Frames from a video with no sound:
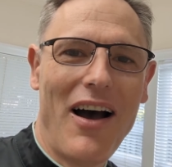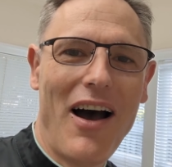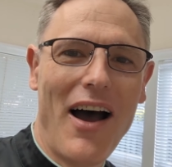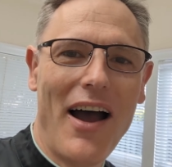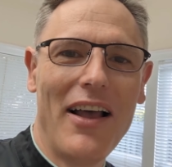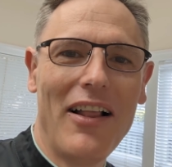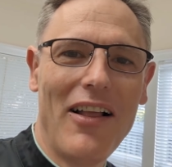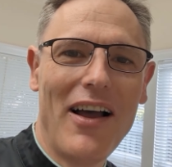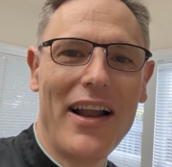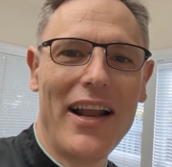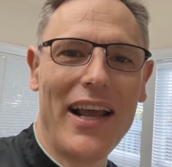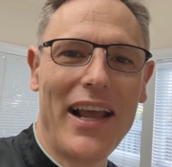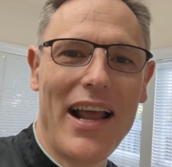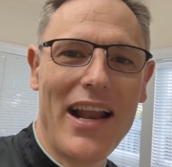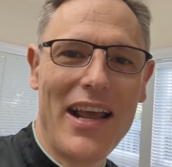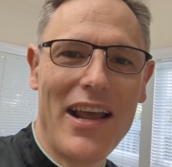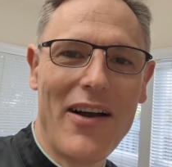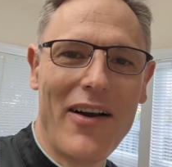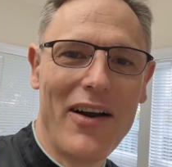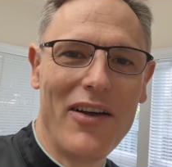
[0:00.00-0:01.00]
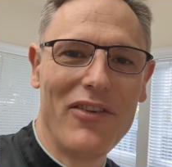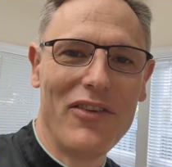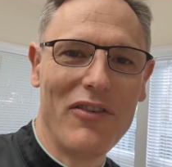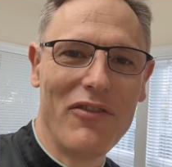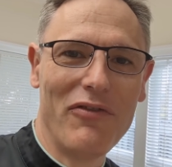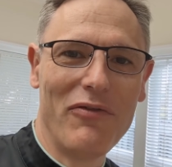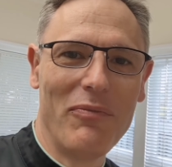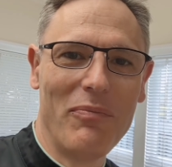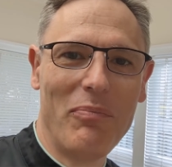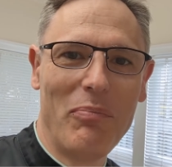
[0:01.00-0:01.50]
highlighting any areas
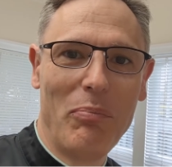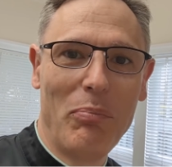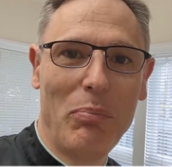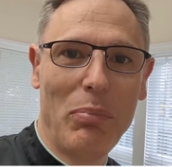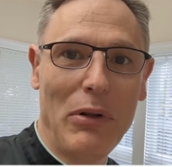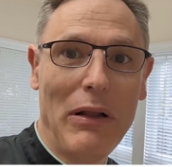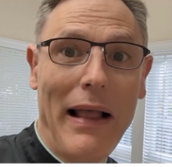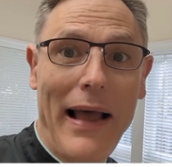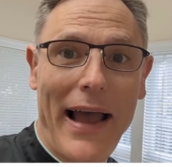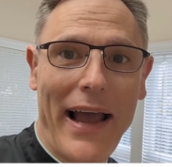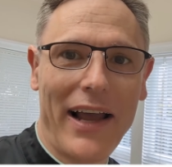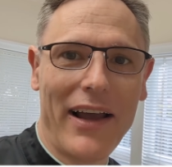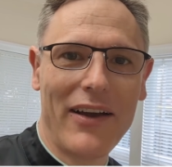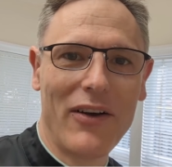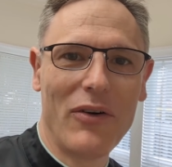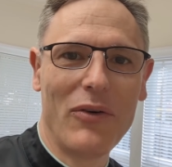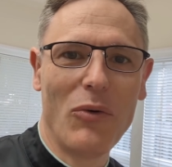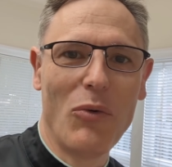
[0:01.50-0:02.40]
of plaque